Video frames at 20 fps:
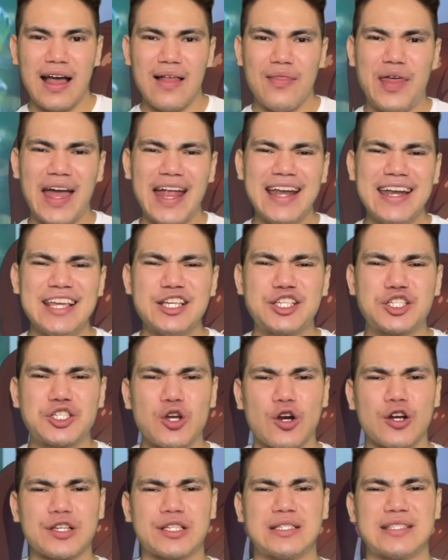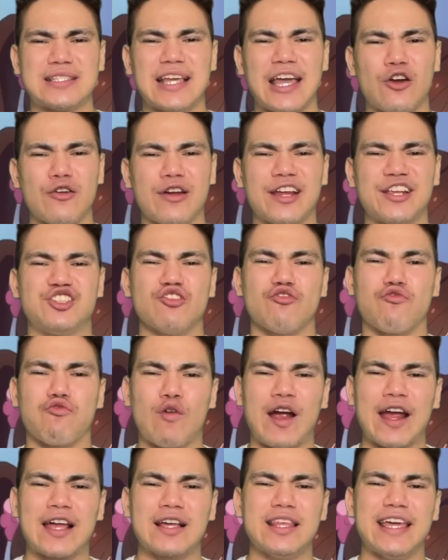Then he starts staring
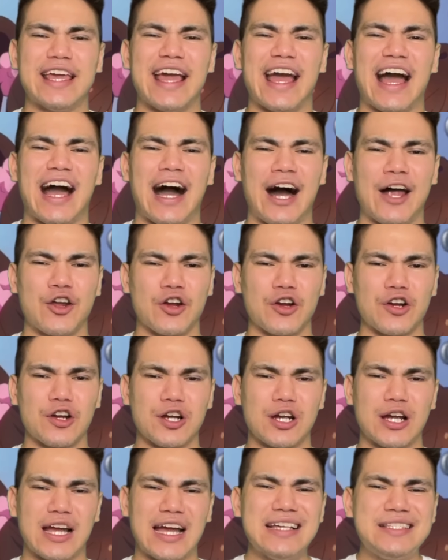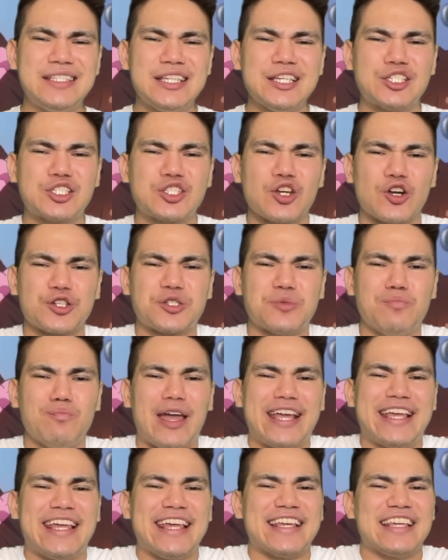directly at her as he starts
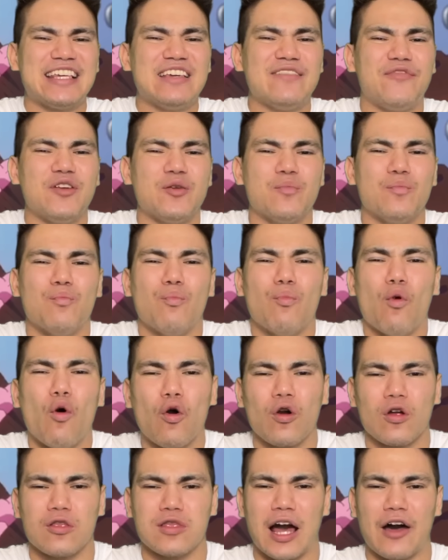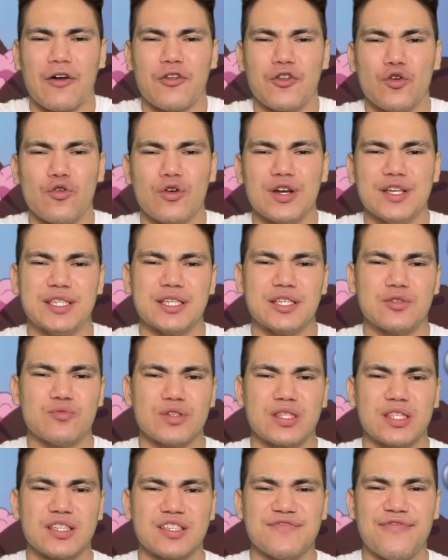making even more loud noises
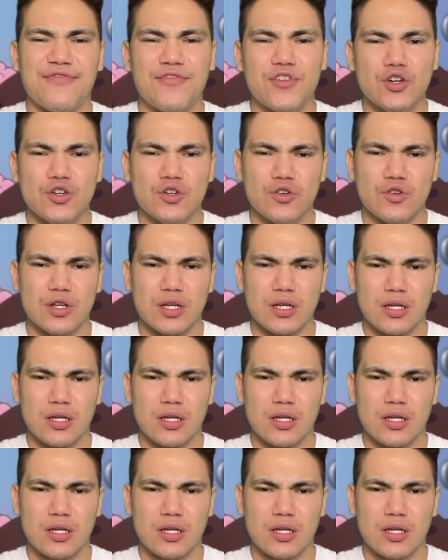with his food.